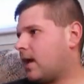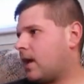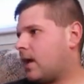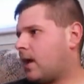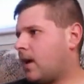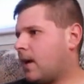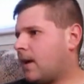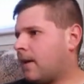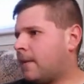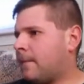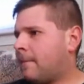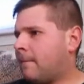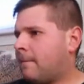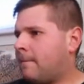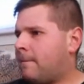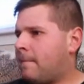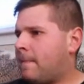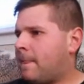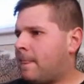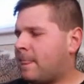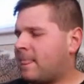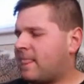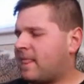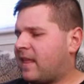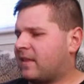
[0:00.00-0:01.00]

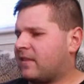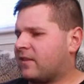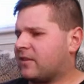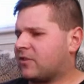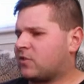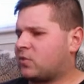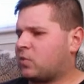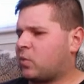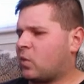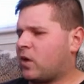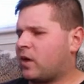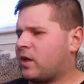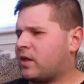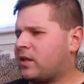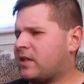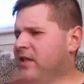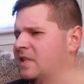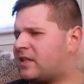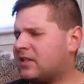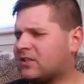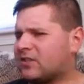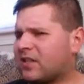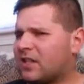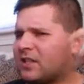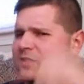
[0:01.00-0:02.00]
In this one,
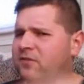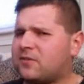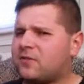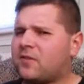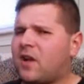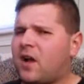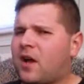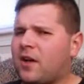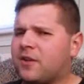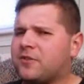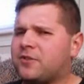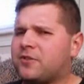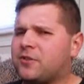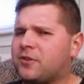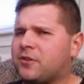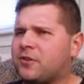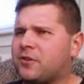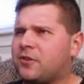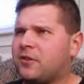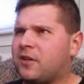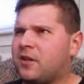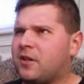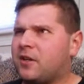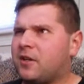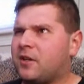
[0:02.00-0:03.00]
he's less of a
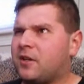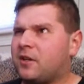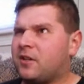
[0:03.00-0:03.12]
hunter,